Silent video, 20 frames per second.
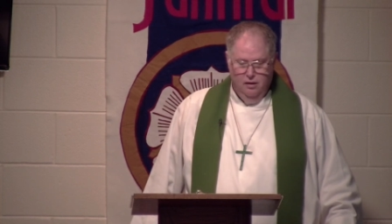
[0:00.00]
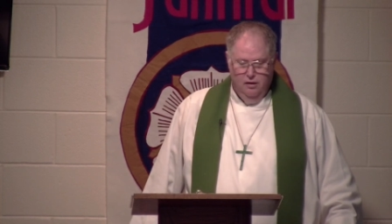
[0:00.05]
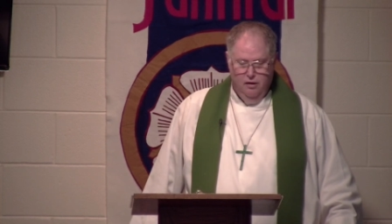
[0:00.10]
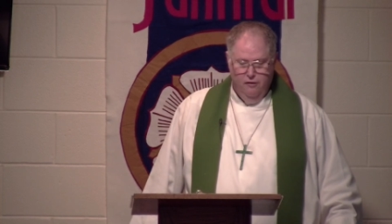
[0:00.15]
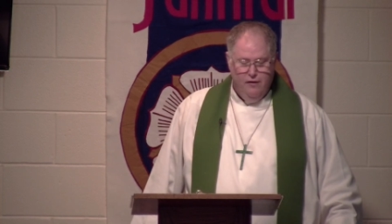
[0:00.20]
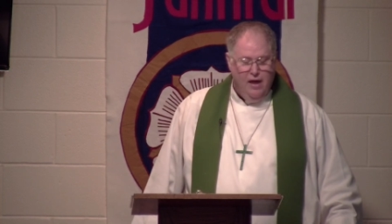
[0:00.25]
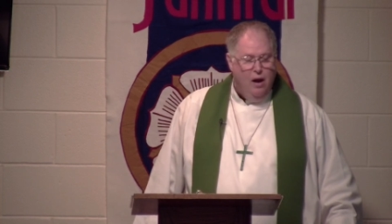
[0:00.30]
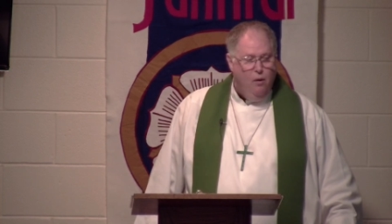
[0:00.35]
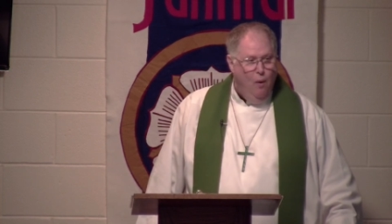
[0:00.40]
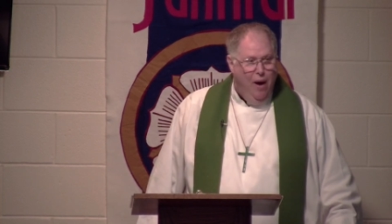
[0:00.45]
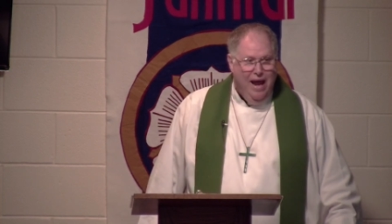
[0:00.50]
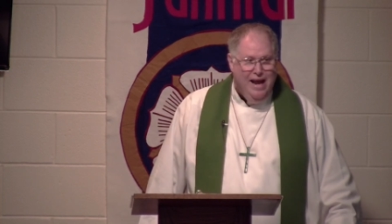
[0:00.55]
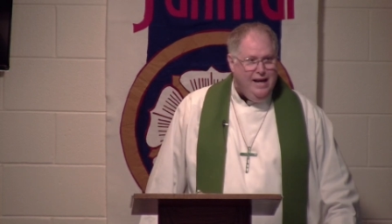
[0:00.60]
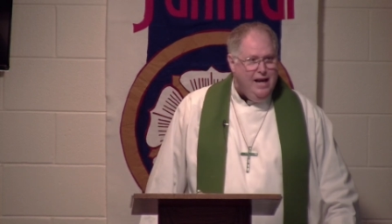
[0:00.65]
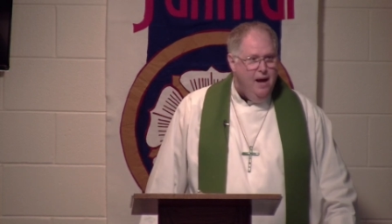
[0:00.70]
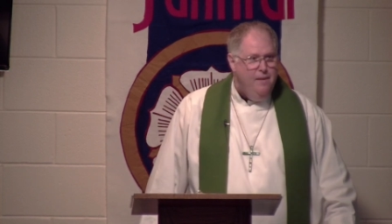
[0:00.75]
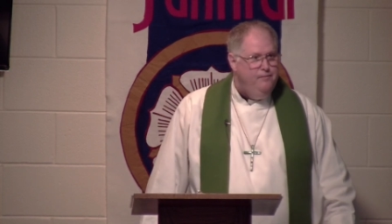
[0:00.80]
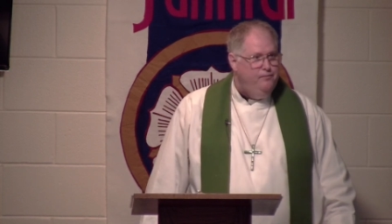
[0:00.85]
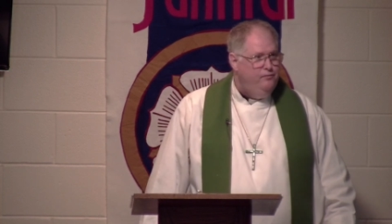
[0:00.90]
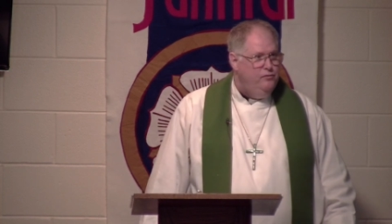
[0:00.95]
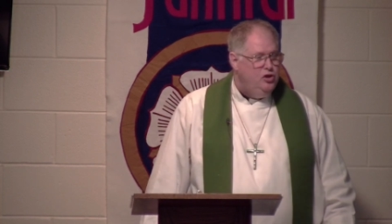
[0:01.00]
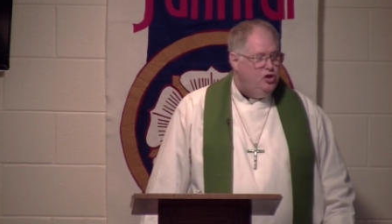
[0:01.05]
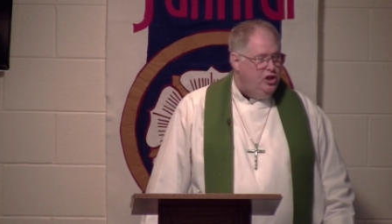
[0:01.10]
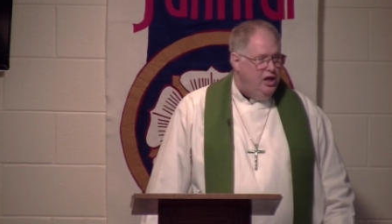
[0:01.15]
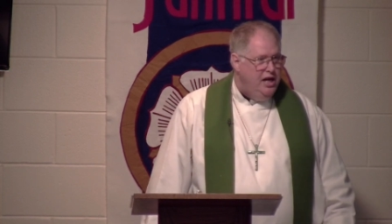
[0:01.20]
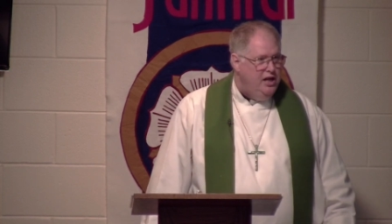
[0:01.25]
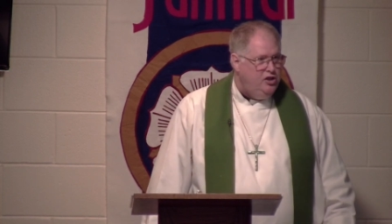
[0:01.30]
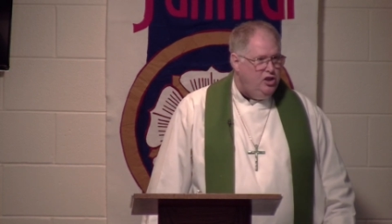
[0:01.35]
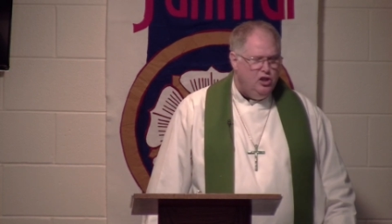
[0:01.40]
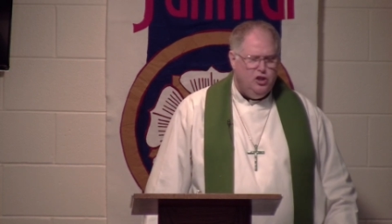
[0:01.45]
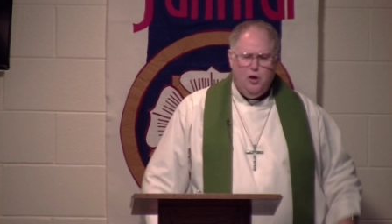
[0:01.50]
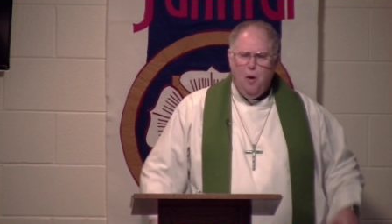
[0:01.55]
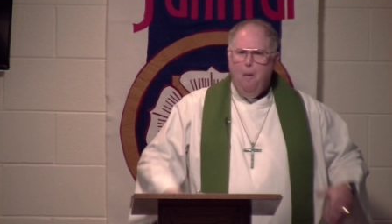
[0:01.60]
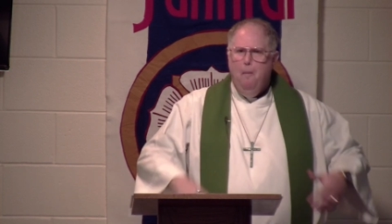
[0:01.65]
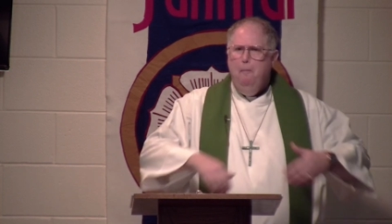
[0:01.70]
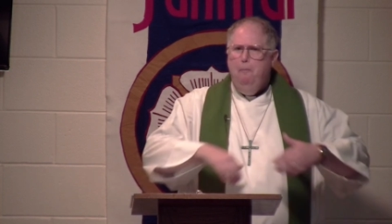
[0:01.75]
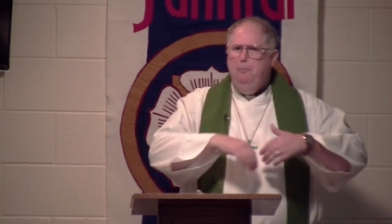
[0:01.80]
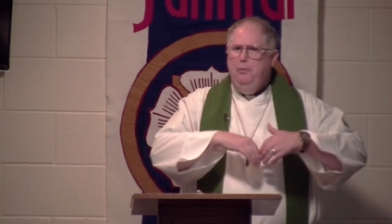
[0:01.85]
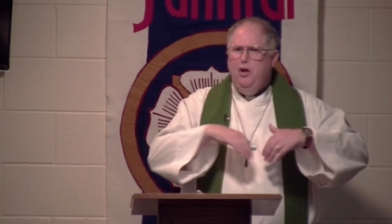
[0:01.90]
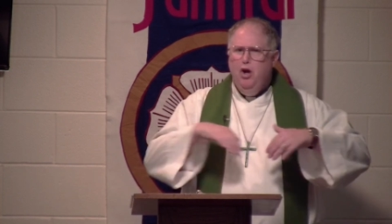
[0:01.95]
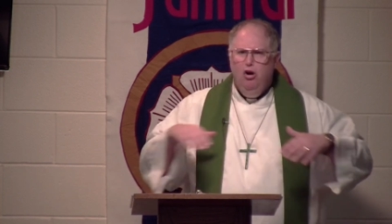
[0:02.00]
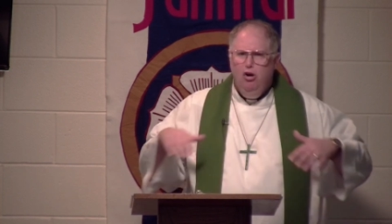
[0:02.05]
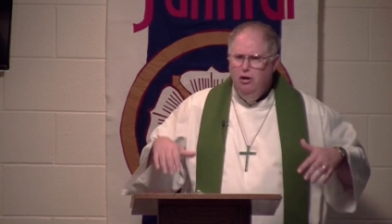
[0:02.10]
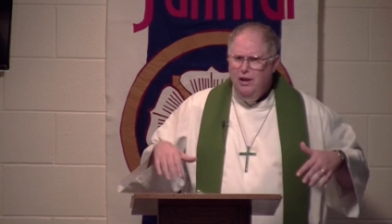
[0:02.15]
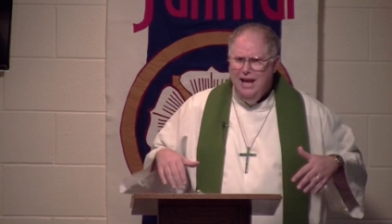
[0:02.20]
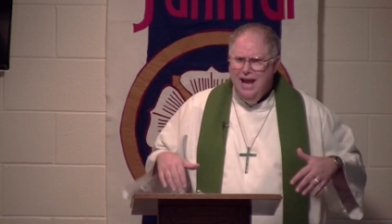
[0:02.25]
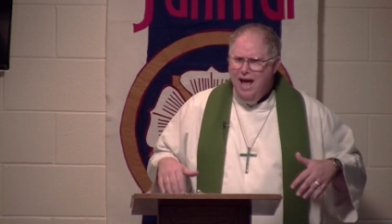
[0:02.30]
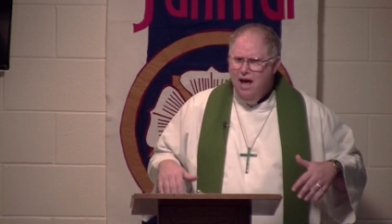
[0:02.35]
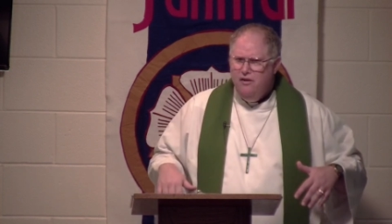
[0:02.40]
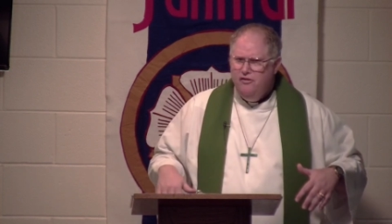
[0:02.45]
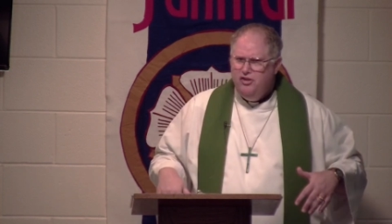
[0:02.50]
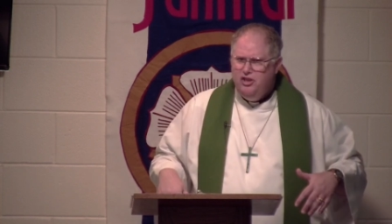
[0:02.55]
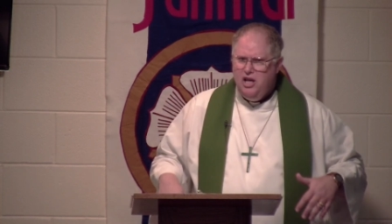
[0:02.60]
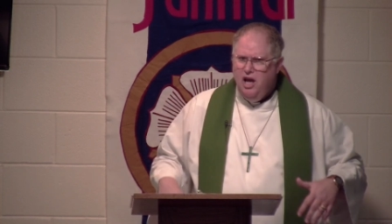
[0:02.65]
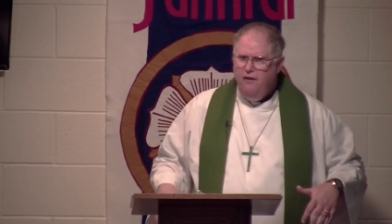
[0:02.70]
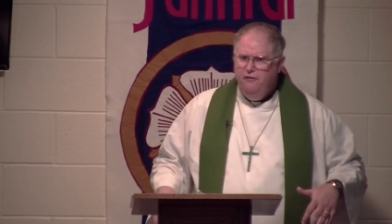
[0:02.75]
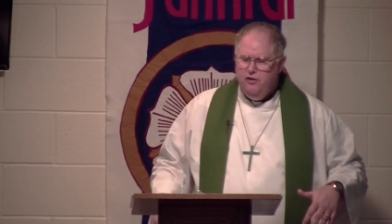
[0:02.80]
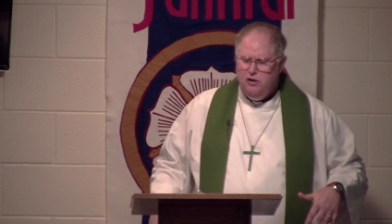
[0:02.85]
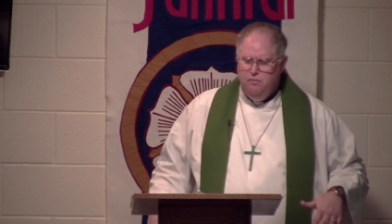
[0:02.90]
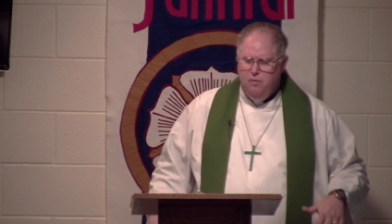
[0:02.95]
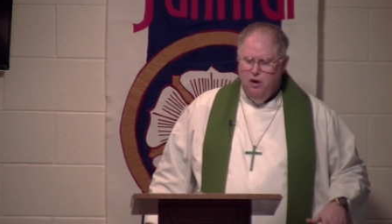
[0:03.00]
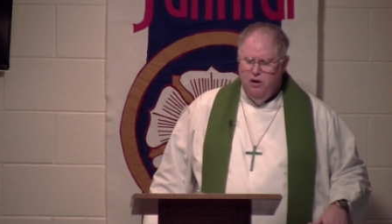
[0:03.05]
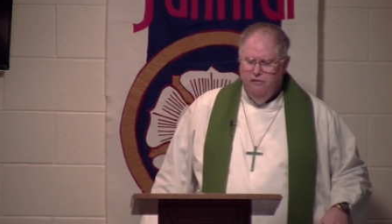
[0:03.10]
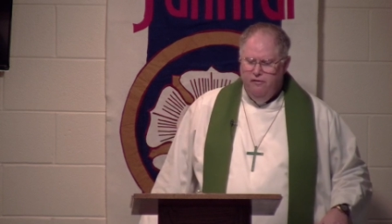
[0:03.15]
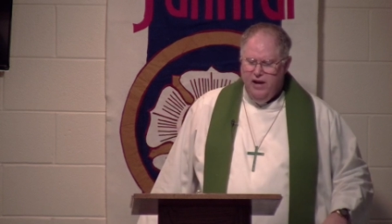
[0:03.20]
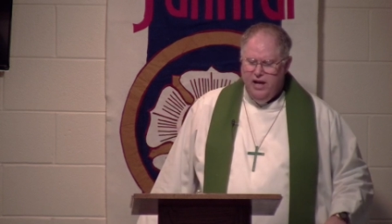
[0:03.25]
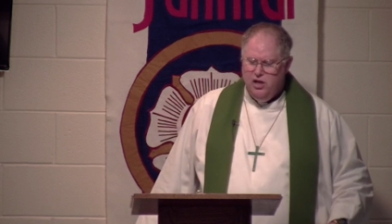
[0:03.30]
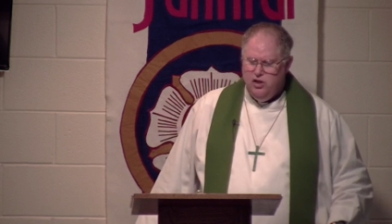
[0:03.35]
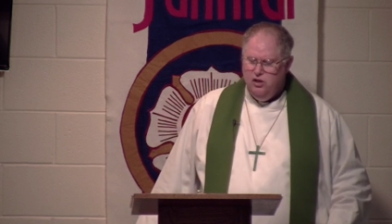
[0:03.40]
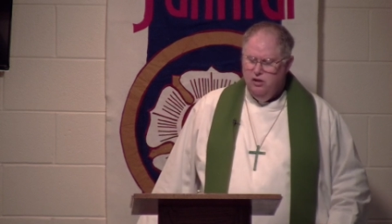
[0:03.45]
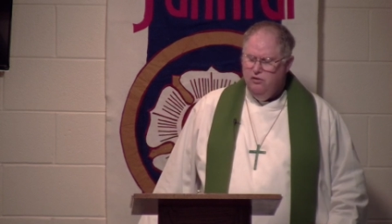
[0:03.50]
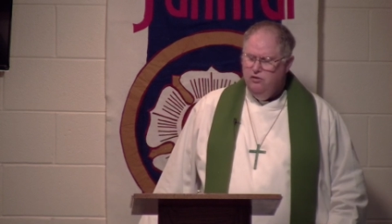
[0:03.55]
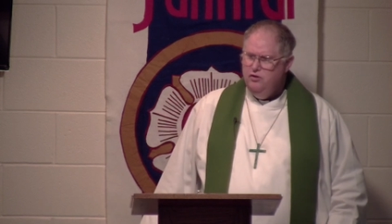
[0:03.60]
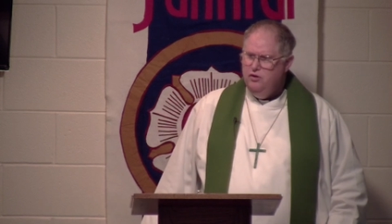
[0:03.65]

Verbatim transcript: They wake up Jesus purely out of selfish motivation.